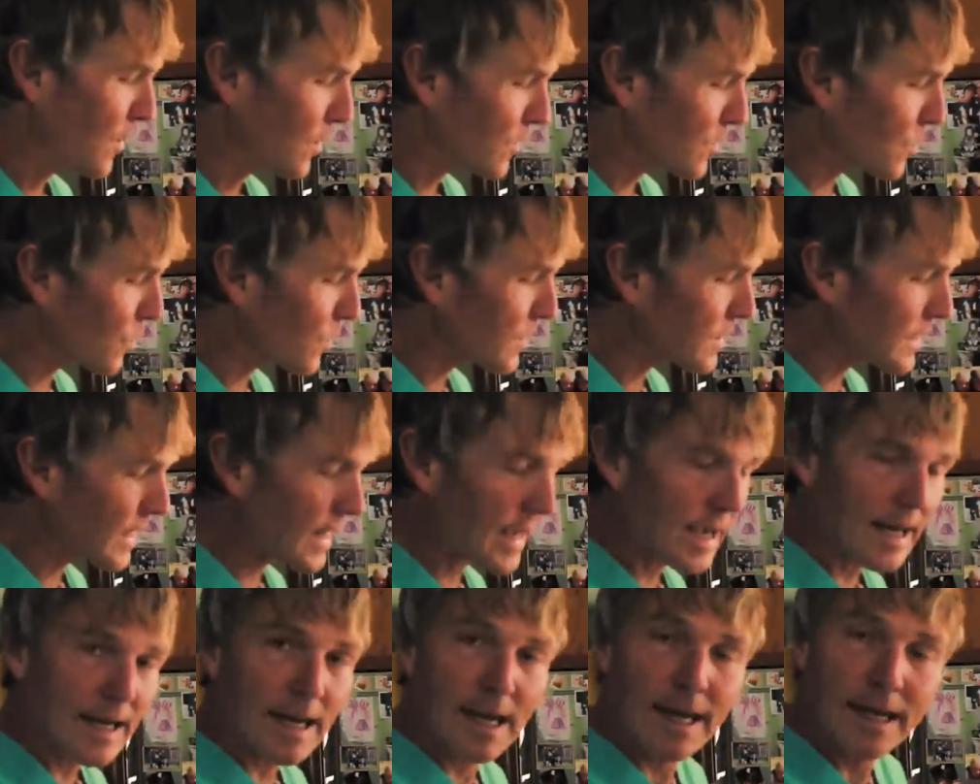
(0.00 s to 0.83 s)
So once
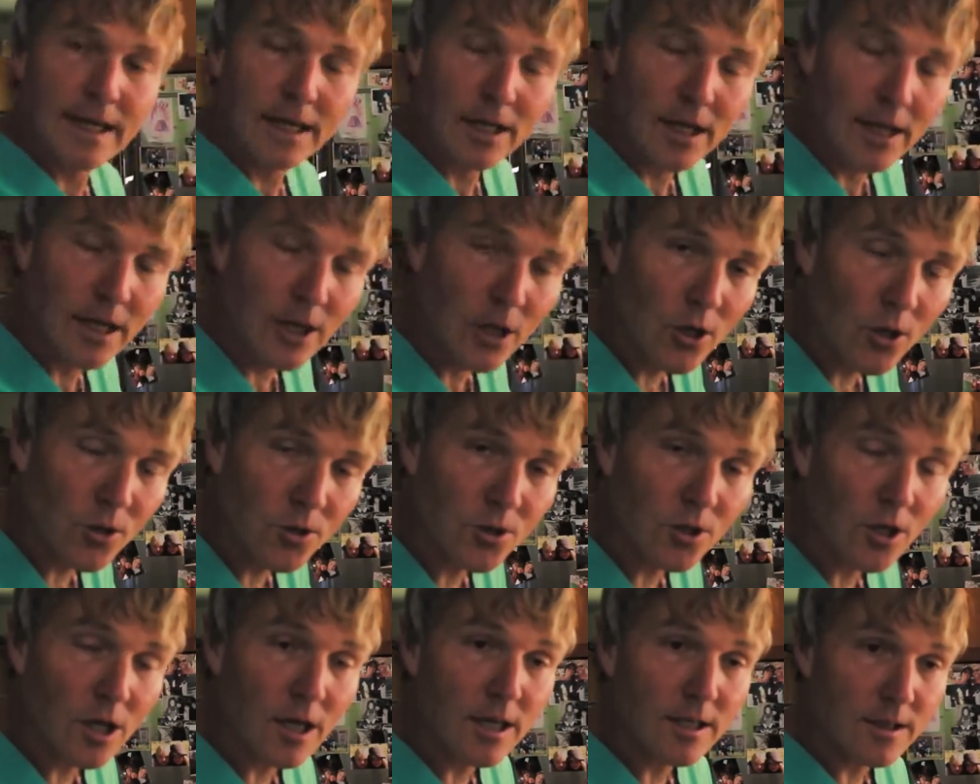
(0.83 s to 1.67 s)
again, I
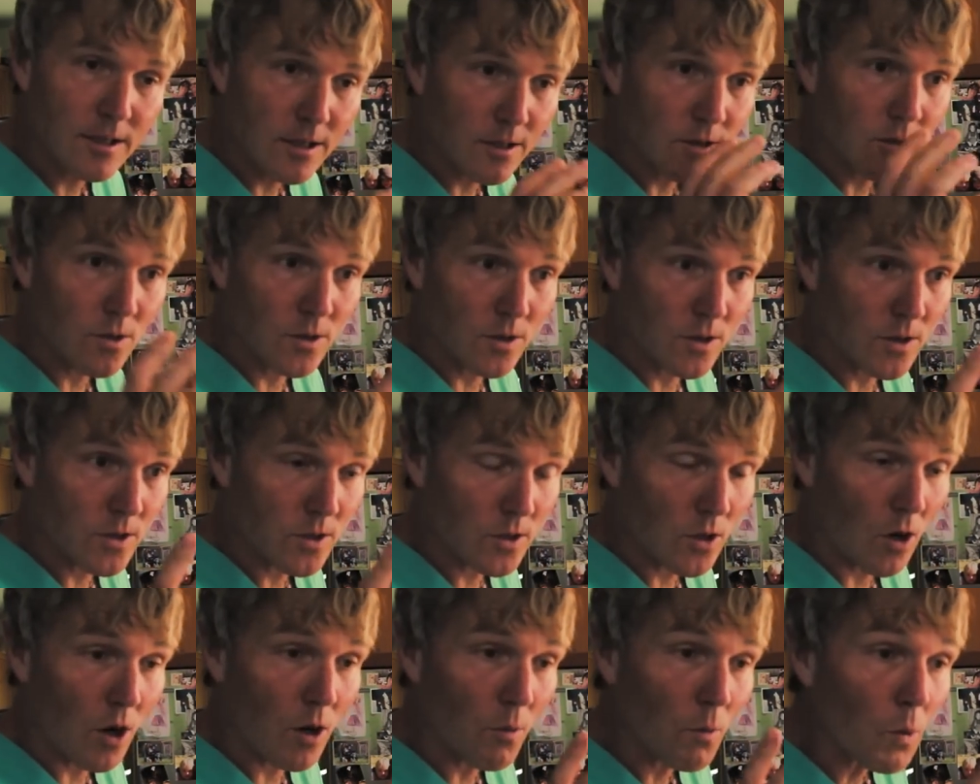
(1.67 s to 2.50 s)
encourage you guys to sort of
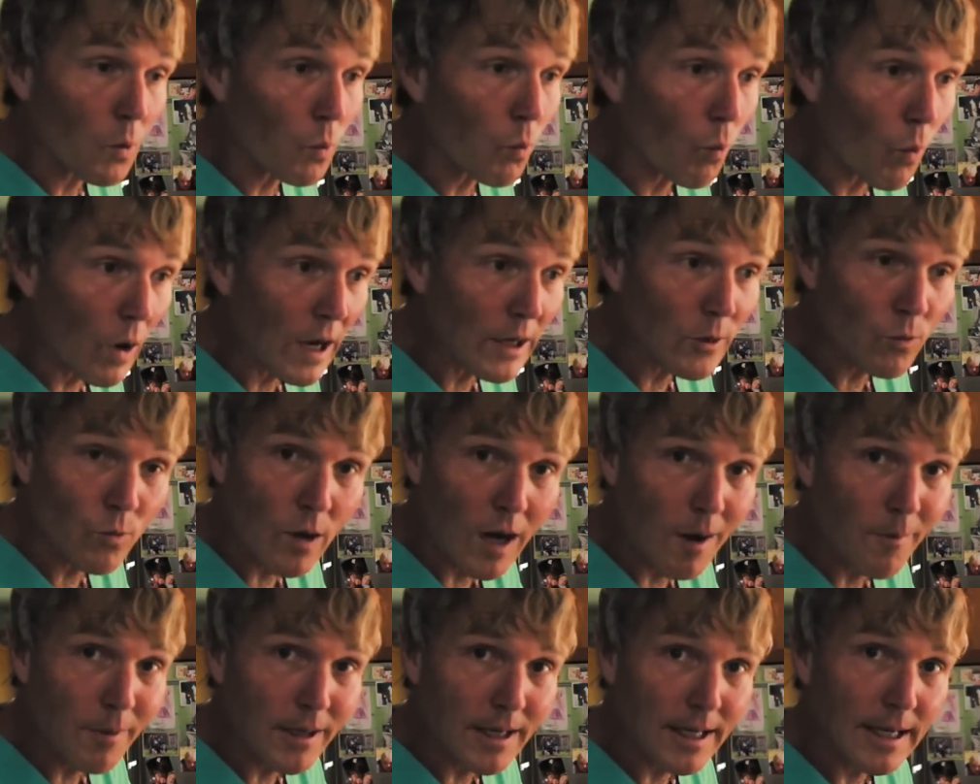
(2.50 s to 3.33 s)
start with one
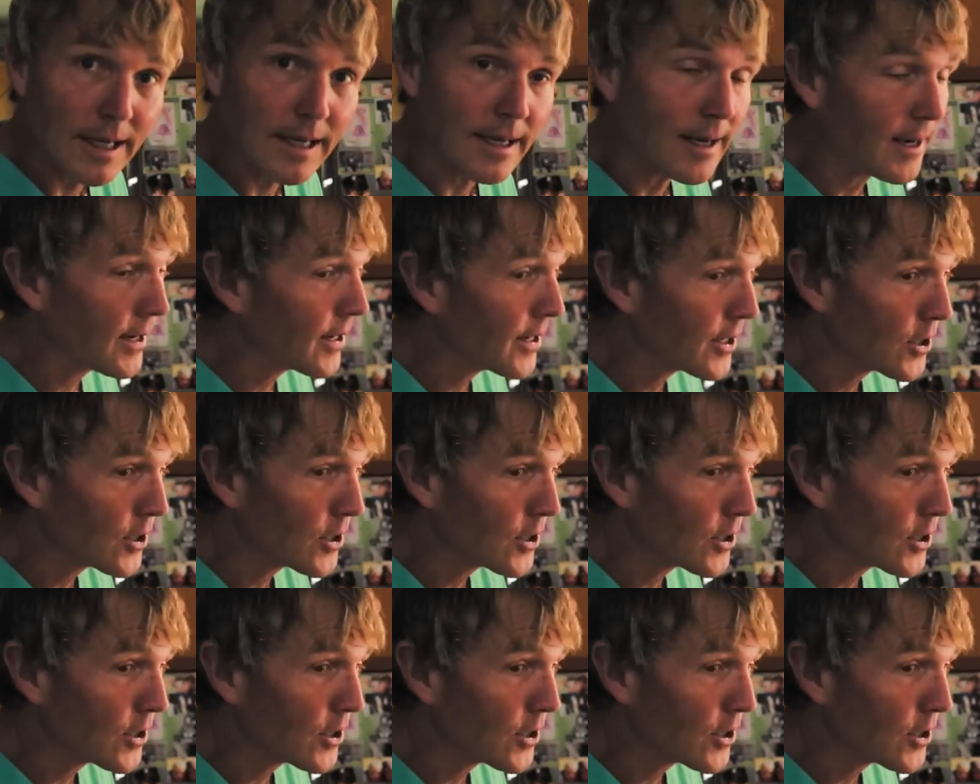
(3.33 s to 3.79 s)
remedy.